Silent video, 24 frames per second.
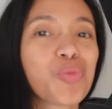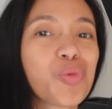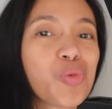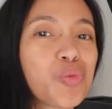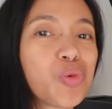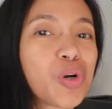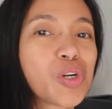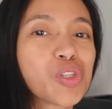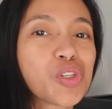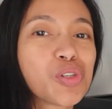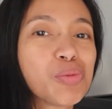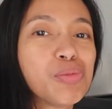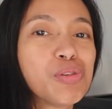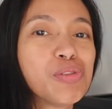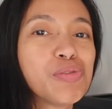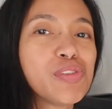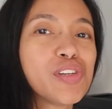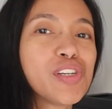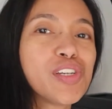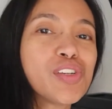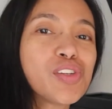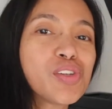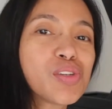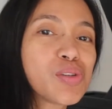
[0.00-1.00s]
watch the
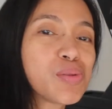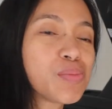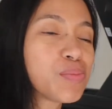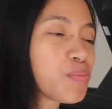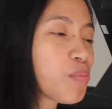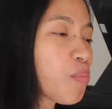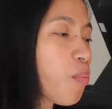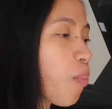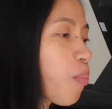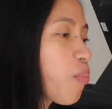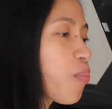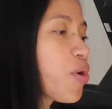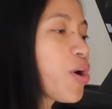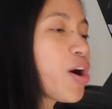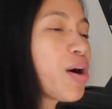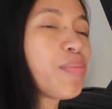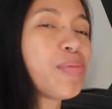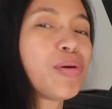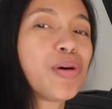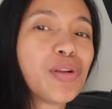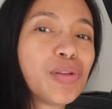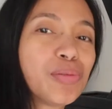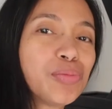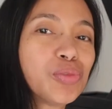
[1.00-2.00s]
movies,
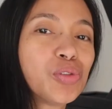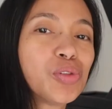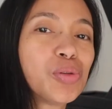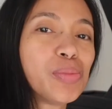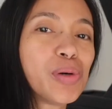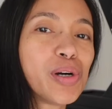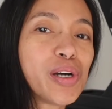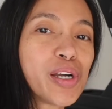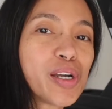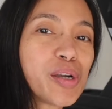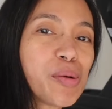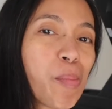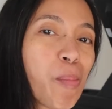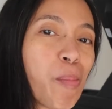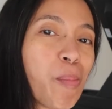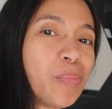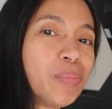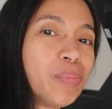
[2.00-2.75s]
hop on to my